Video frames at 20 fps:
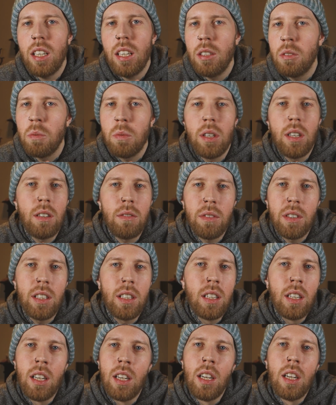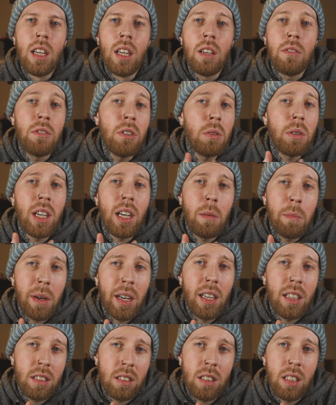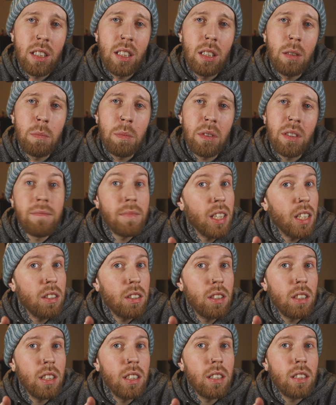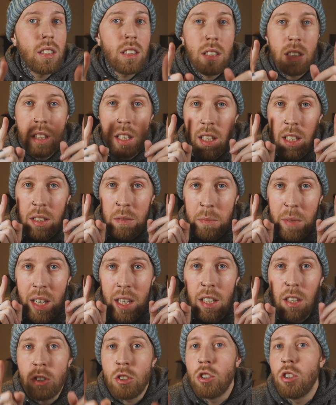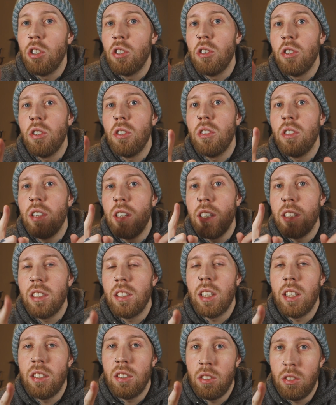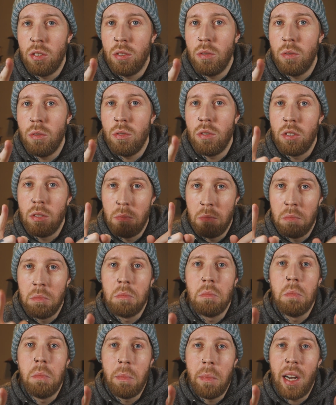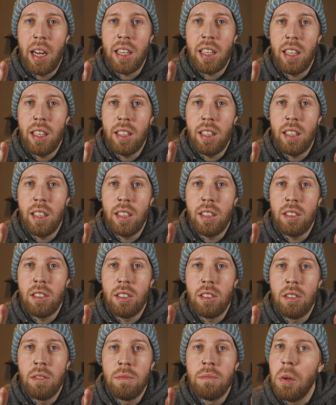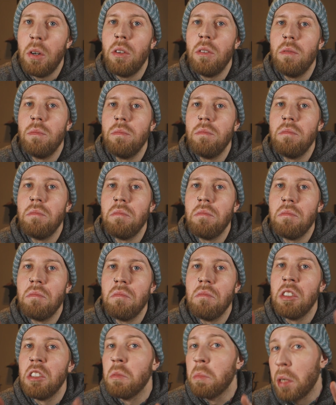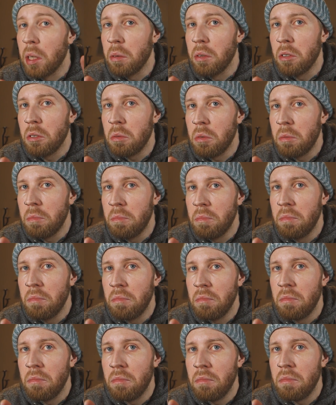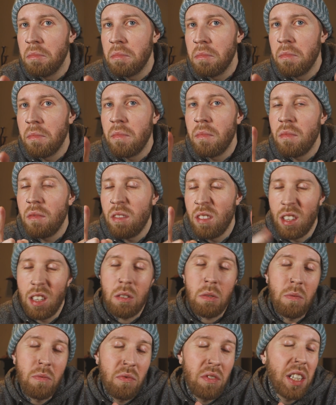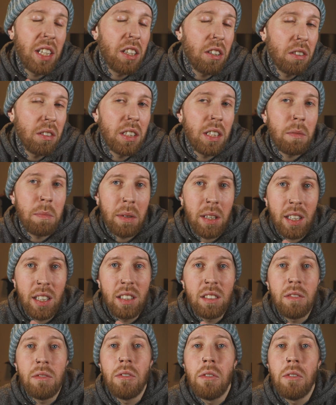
It's worth it. If you get a better sleep, that's your list. That is my tour essentials packing list. But there's a bonus one. This one really only applies if